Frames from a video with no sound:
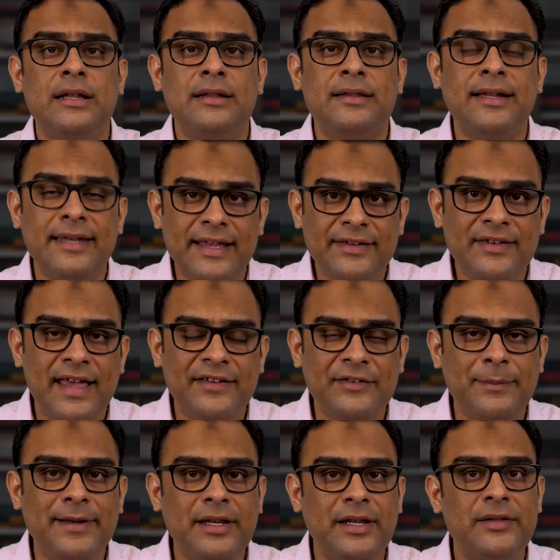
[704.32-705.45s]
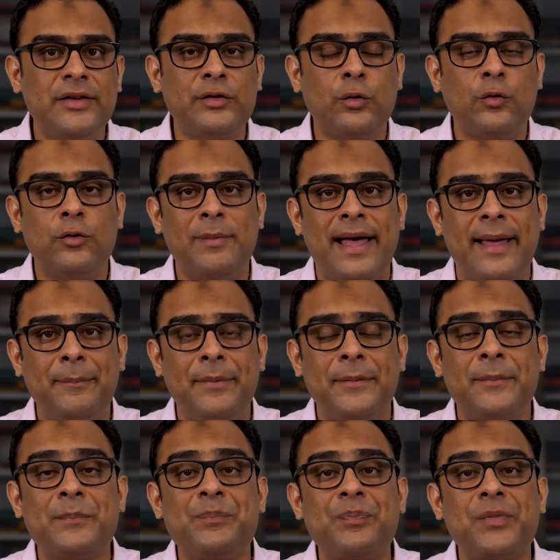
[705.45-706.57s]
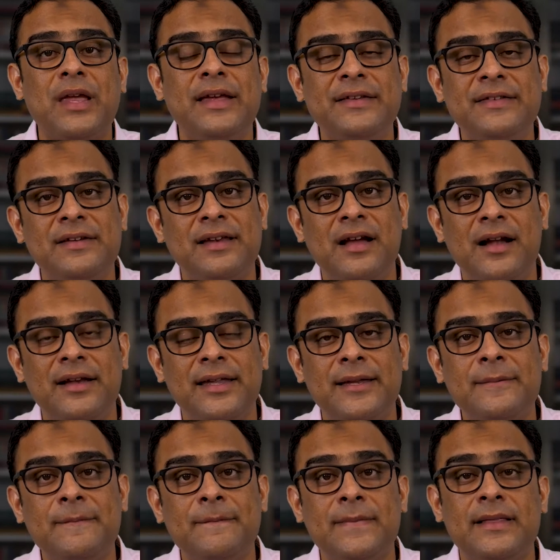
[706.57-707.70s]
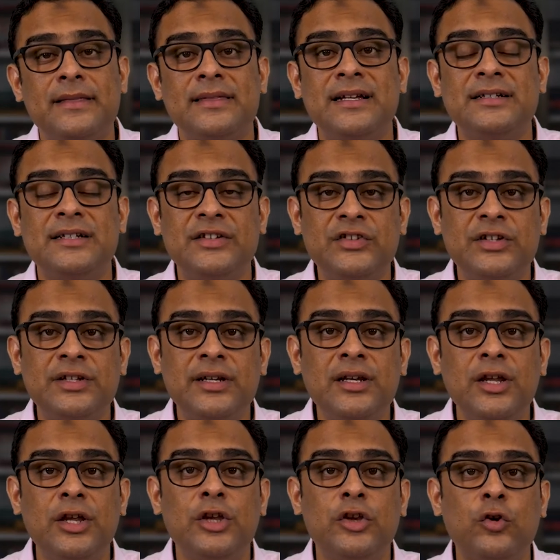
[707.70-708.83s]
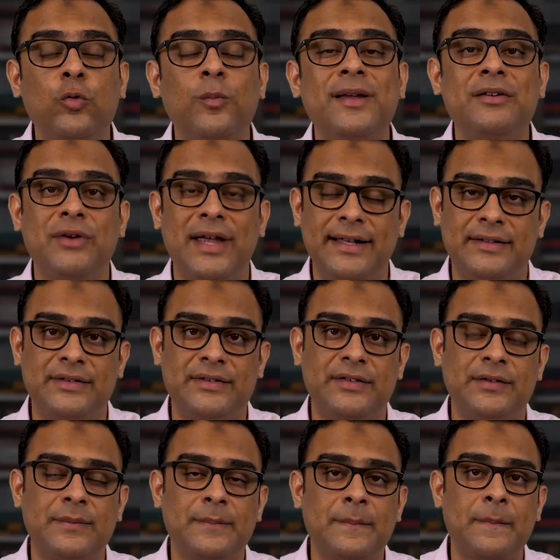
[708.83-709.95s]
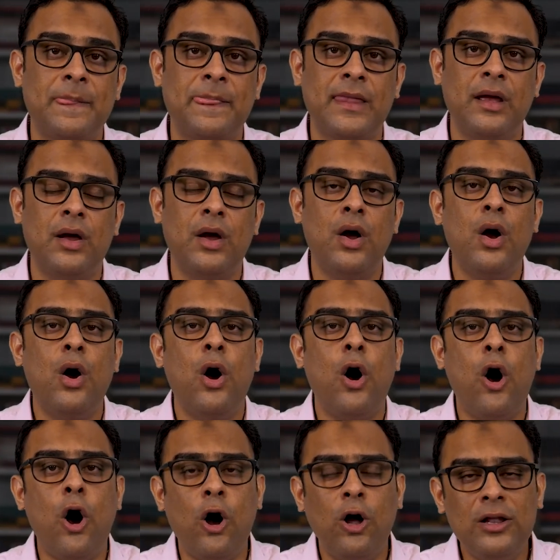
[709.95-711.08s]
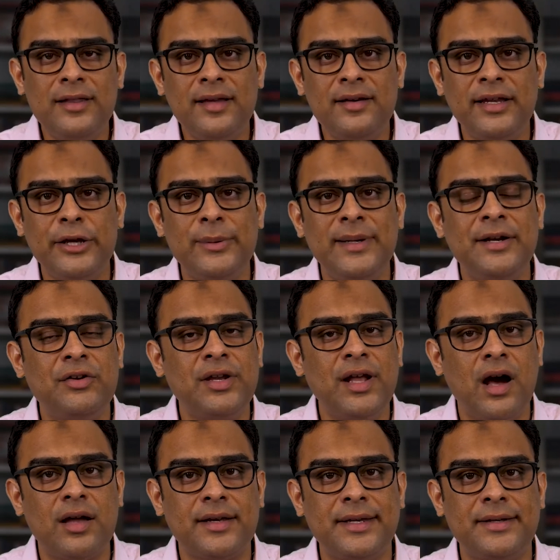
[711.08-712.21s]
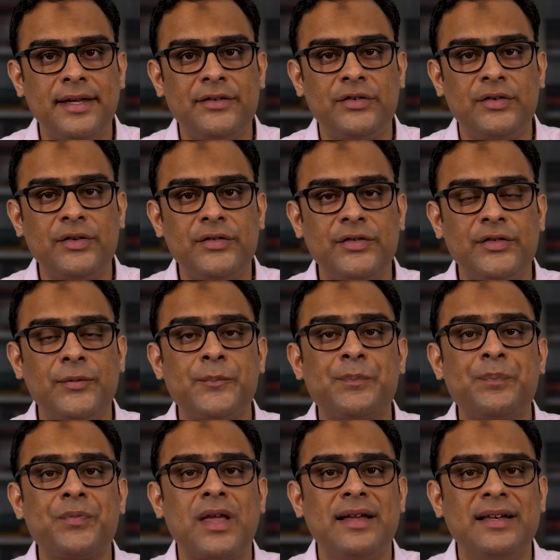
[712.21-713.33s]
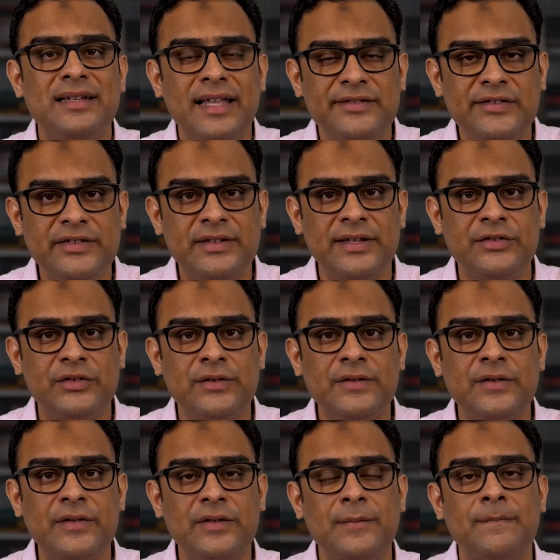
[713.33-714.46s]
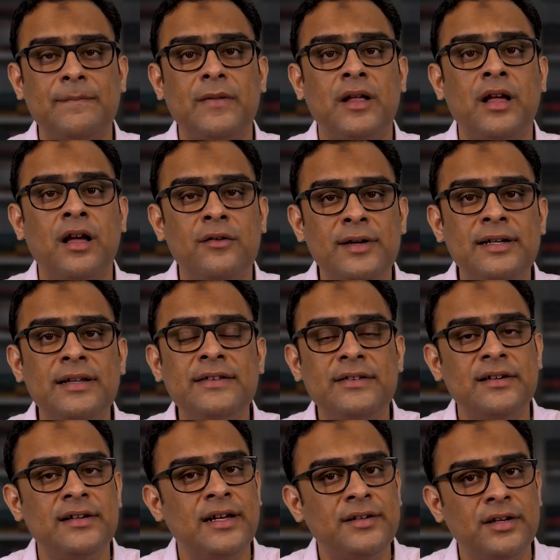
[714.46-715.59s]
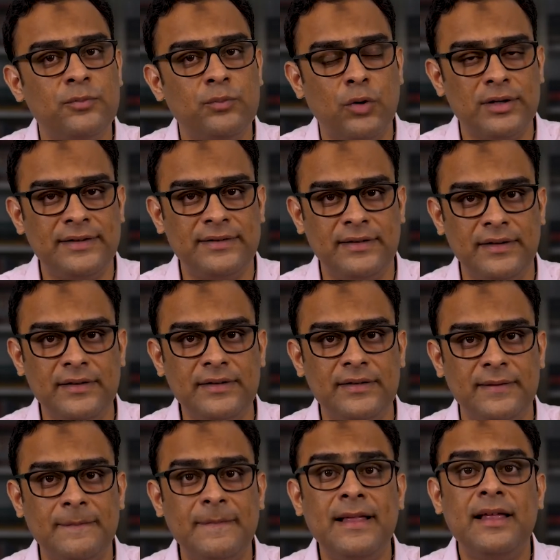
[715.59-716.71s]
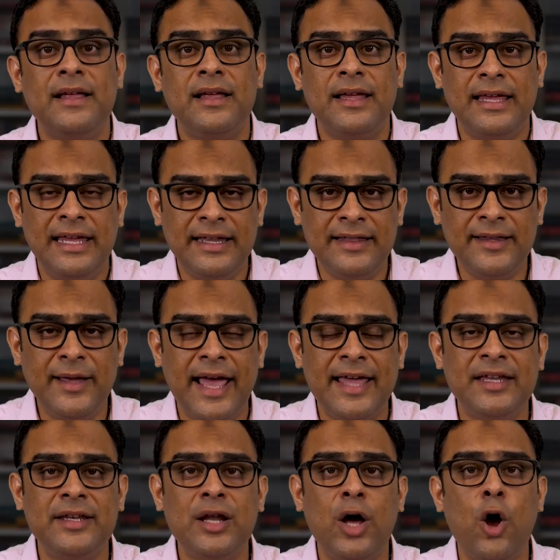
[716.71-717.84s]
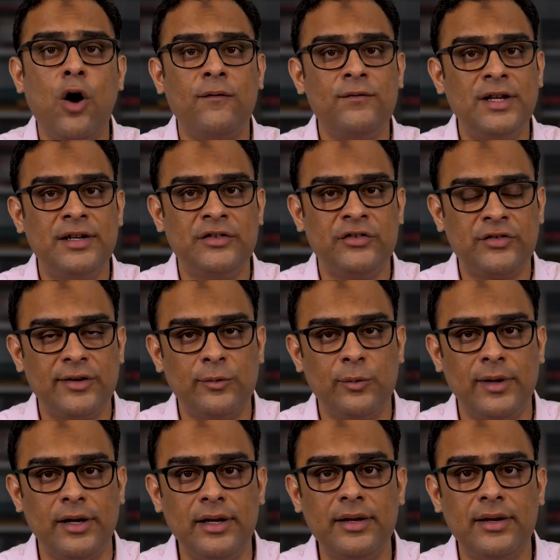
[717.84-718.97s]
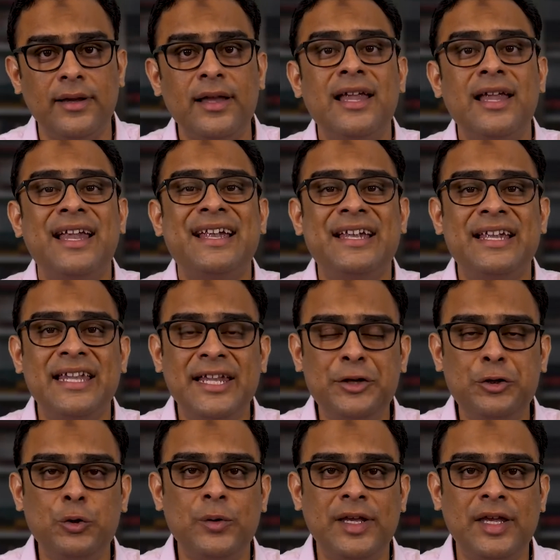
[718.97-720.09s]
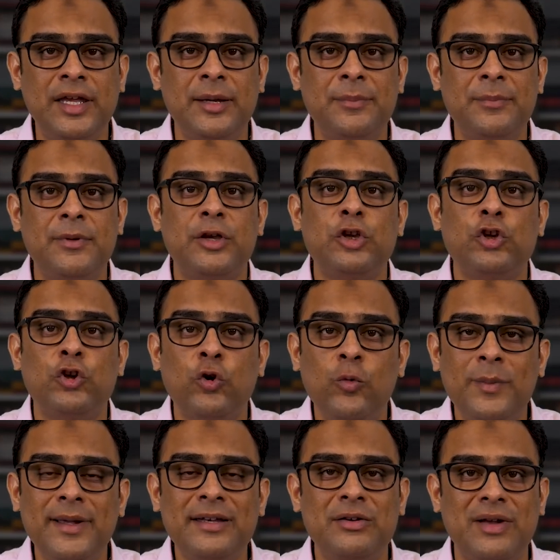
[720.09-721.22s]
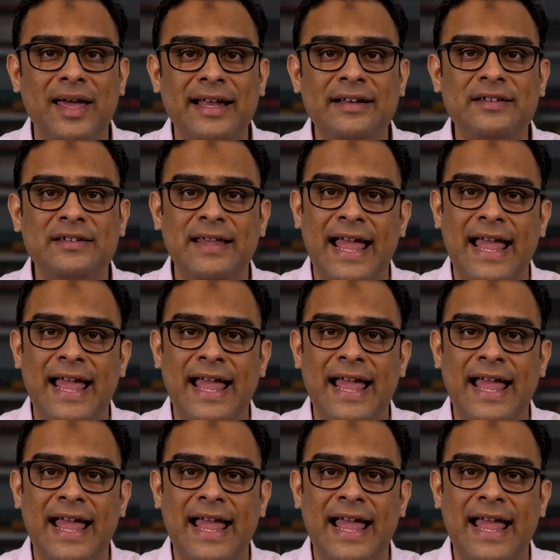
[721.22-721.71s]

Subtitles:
The next aspect in this roadmap is regarding the digital human rights. All the regulatory architectures, legislations, governance-related policies in the arena of the digital world need to keep human rights